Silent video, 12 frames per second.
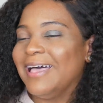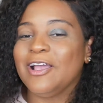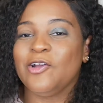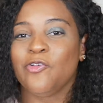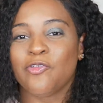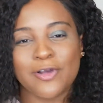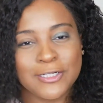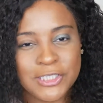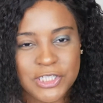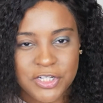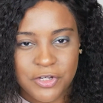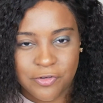
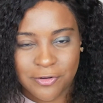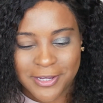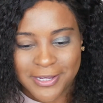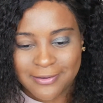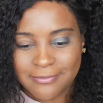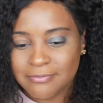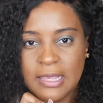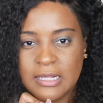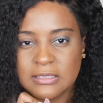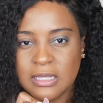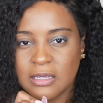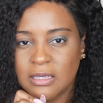grungy green.
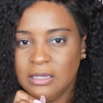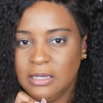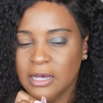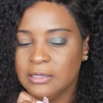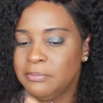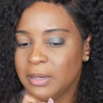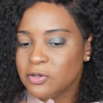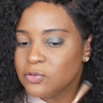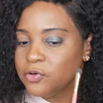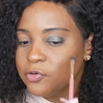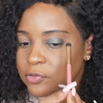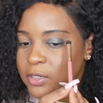It's a
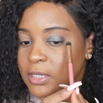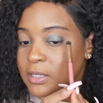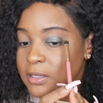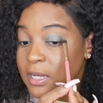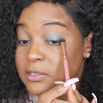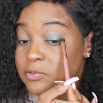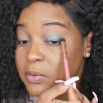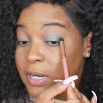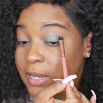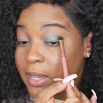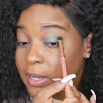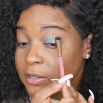gunmetal green. That's what
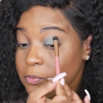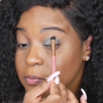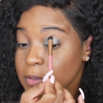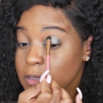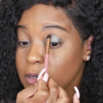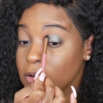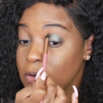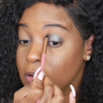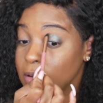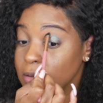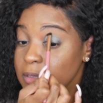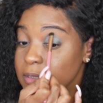I kind of want to
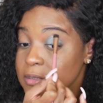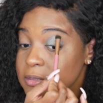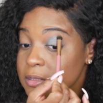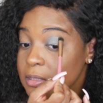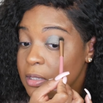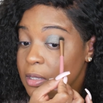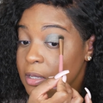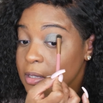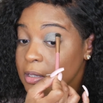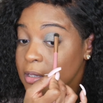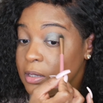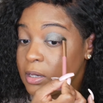call this.
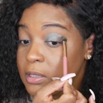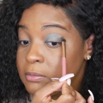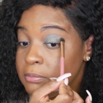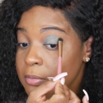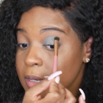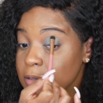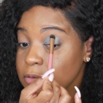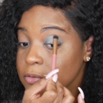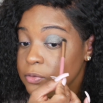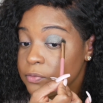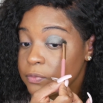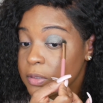
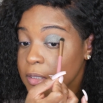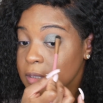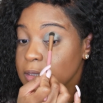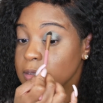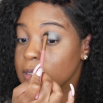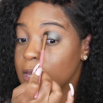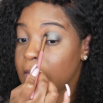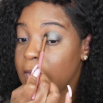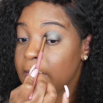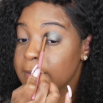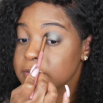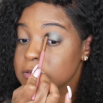Gunmetal green,
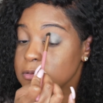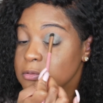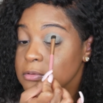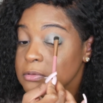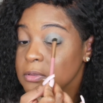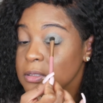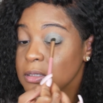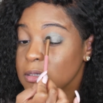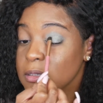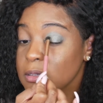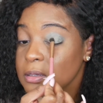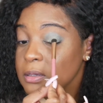
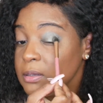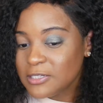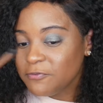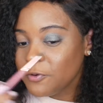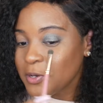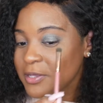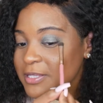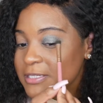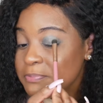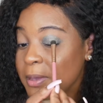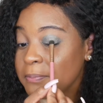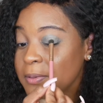absolutely. Let's foil
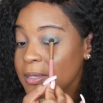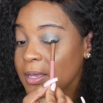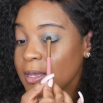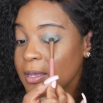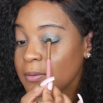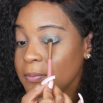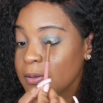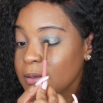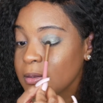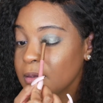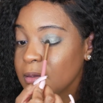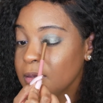this puppy up.
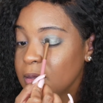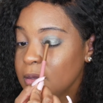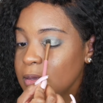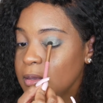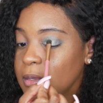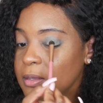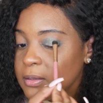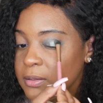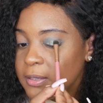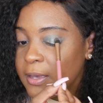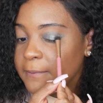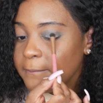
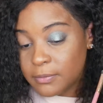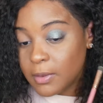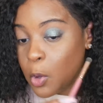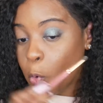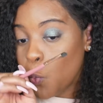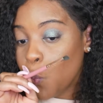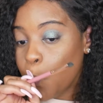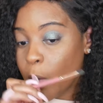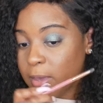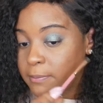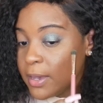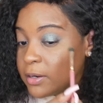Yep,
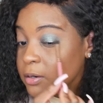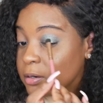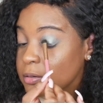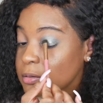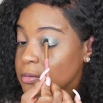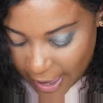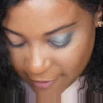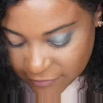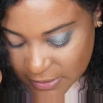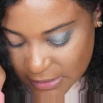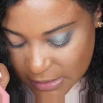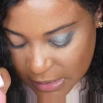way better.
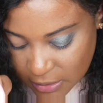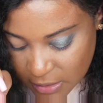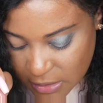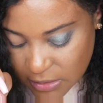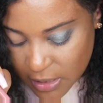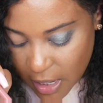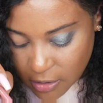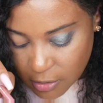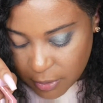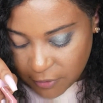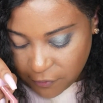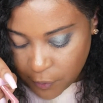I've seen this
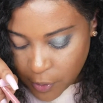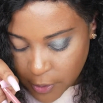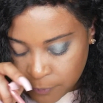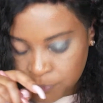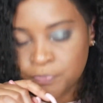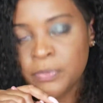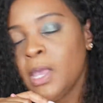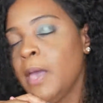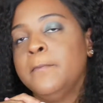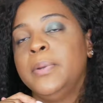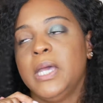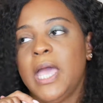color before,
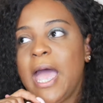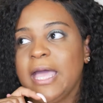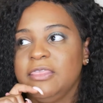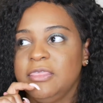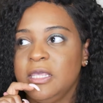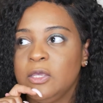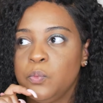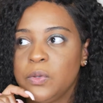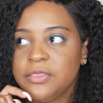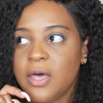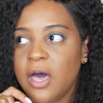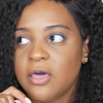but I think
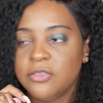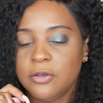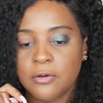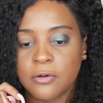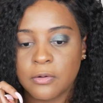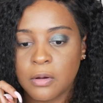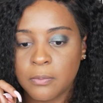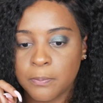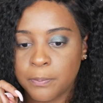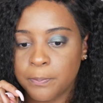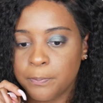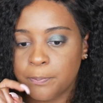with other
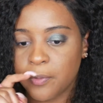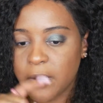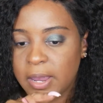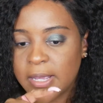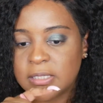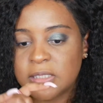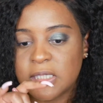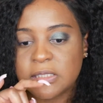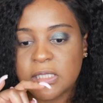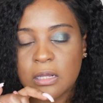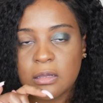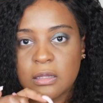brands,
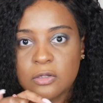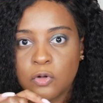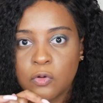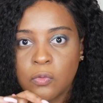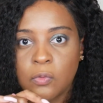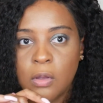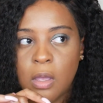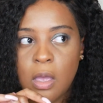it's a little